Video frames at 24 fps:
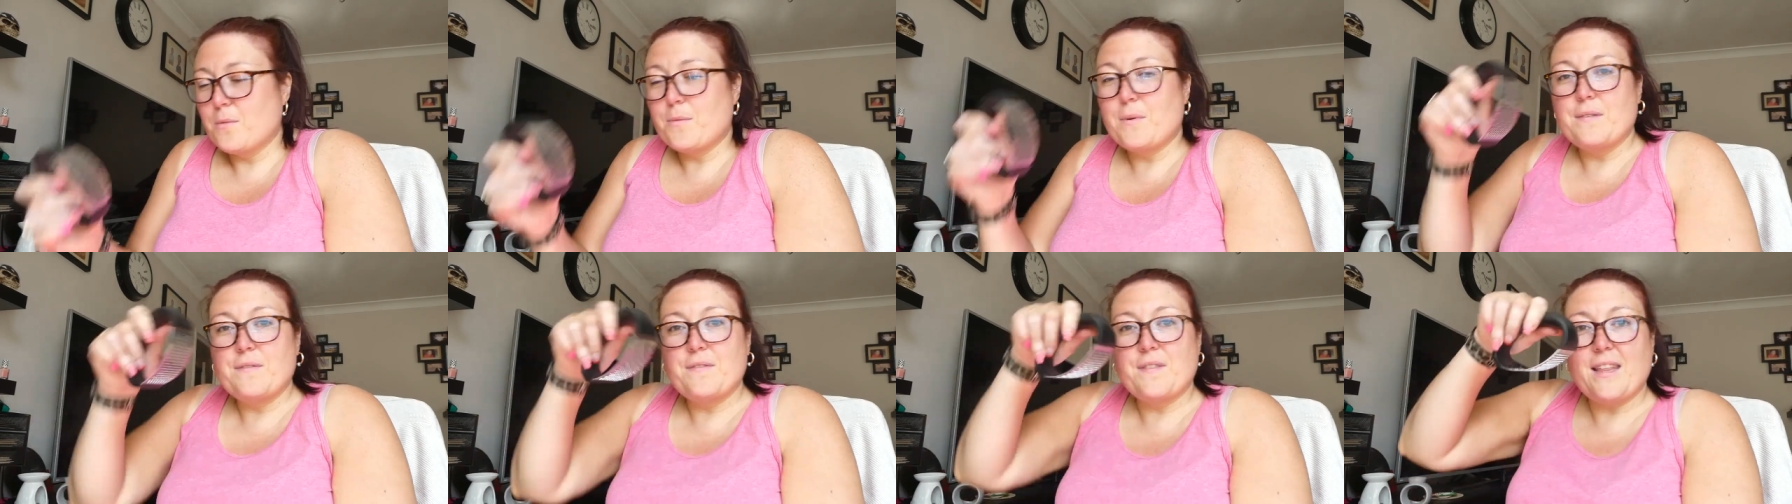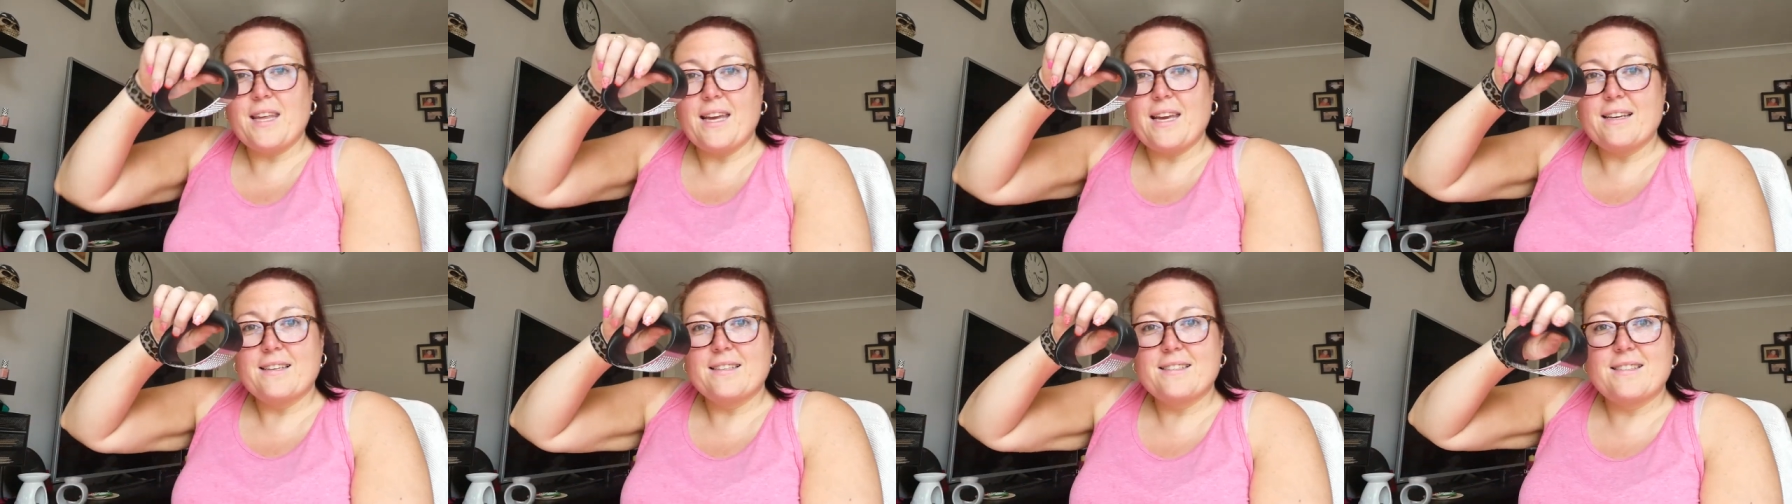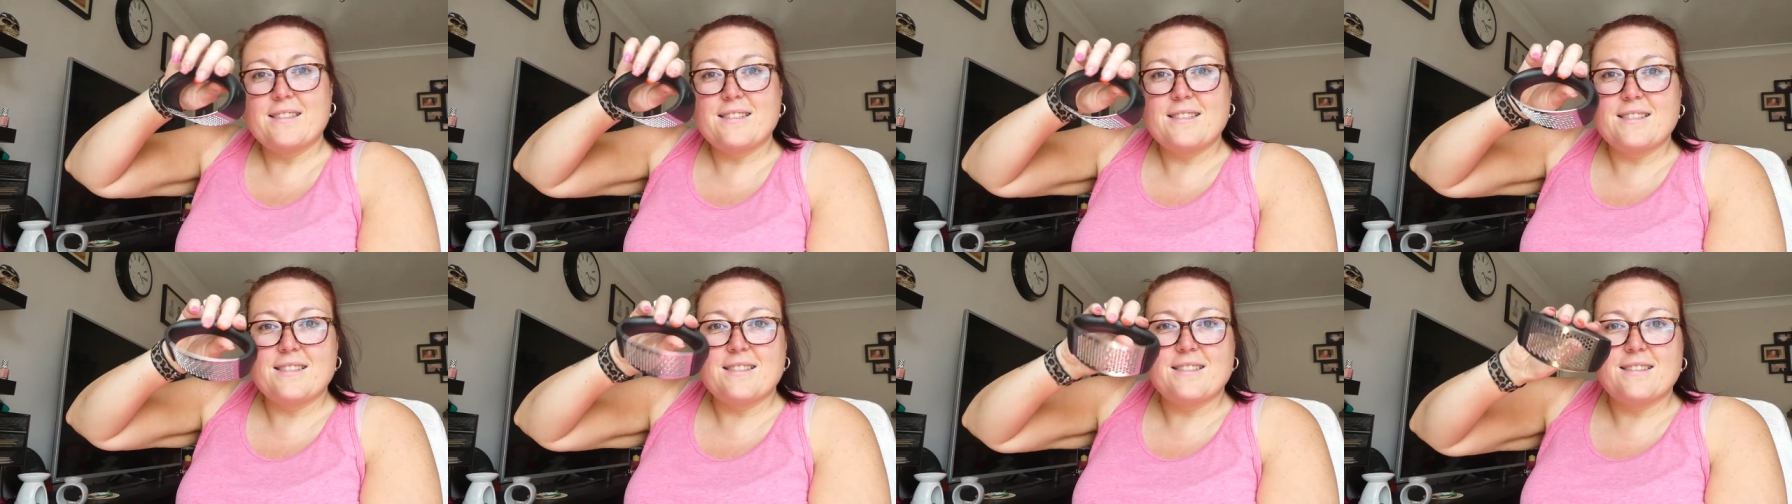with
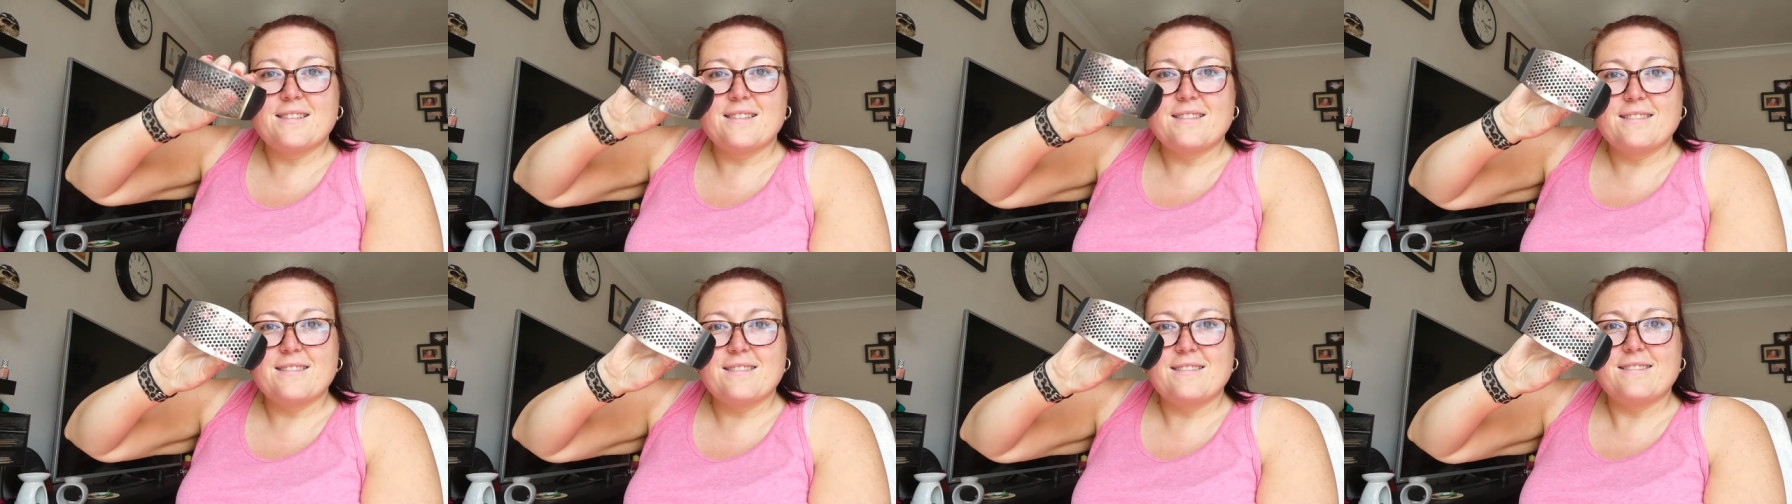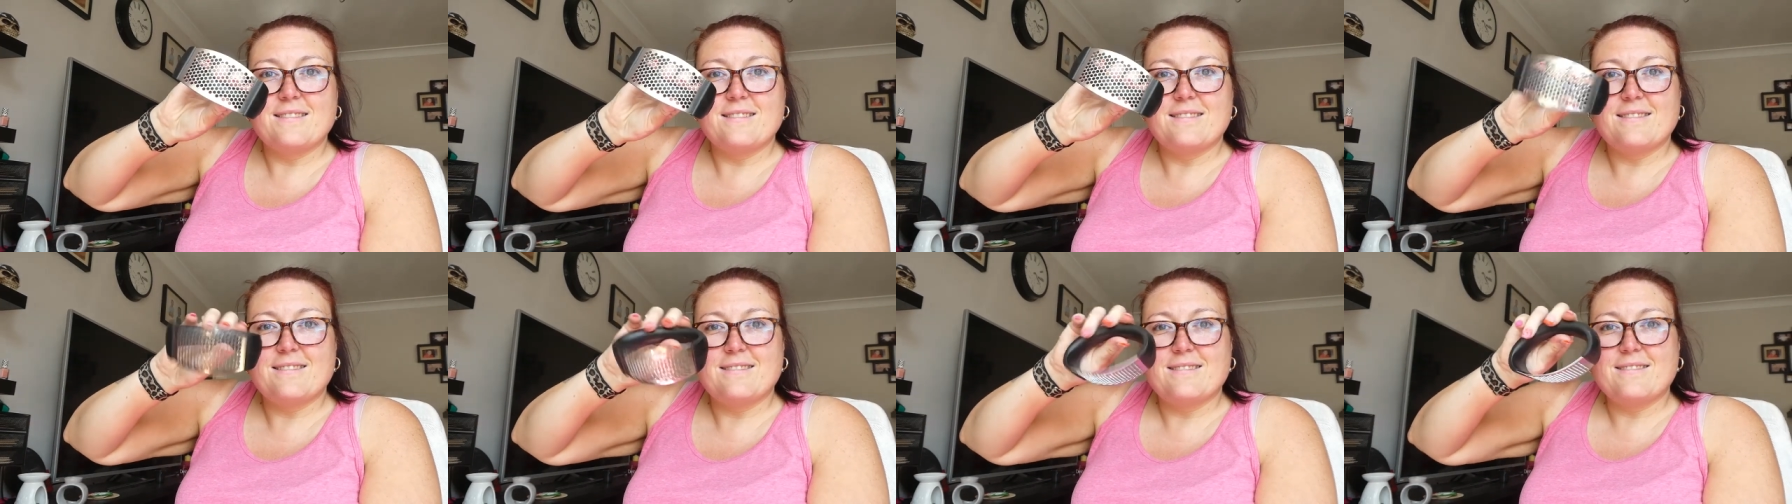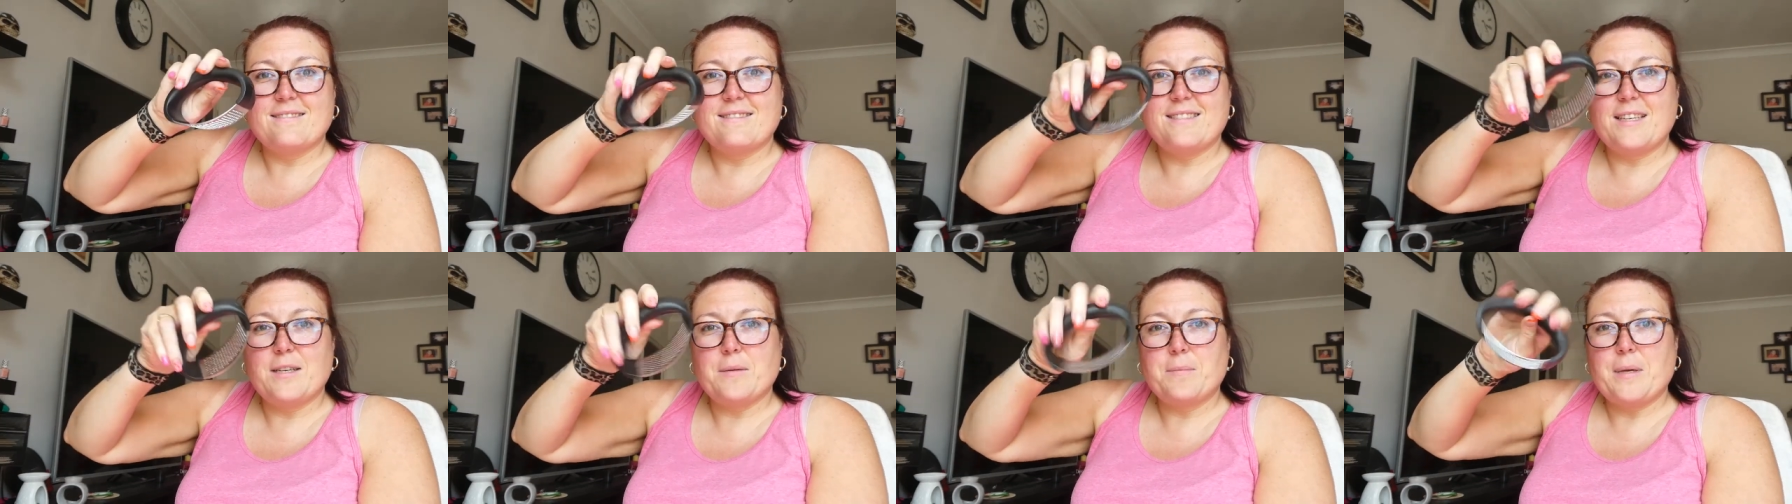this
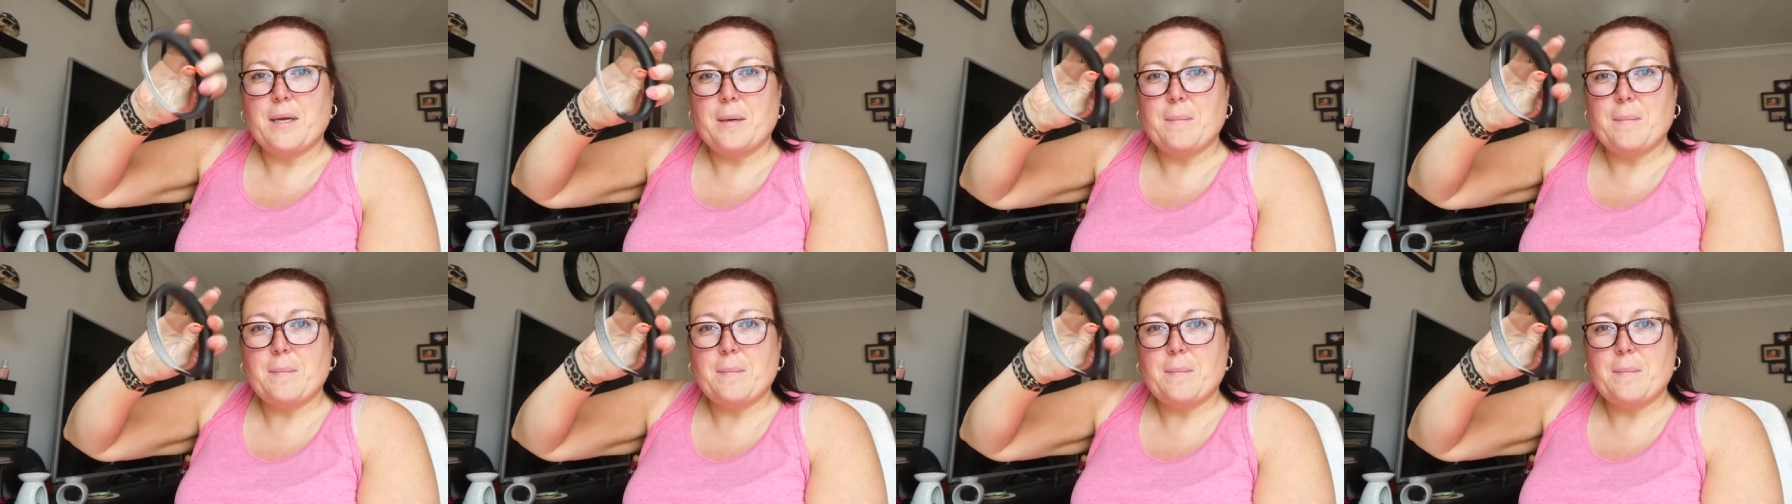it'll